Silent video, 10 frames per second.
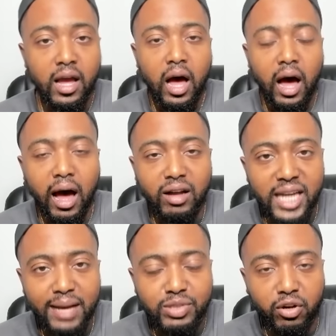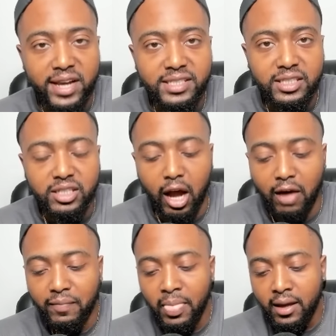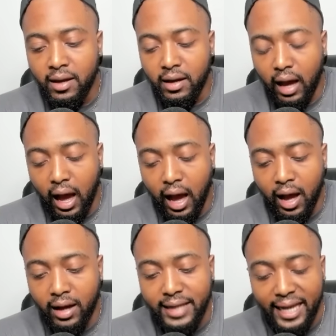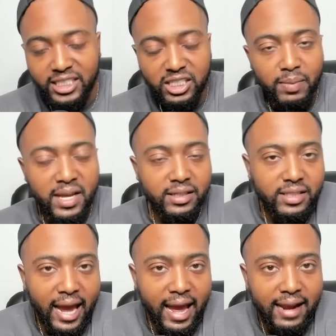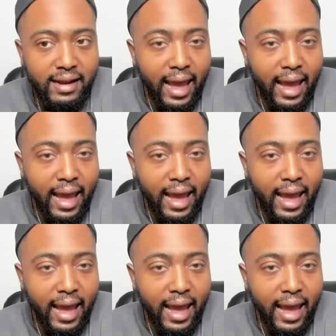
all types of crazy stuff. That just means that,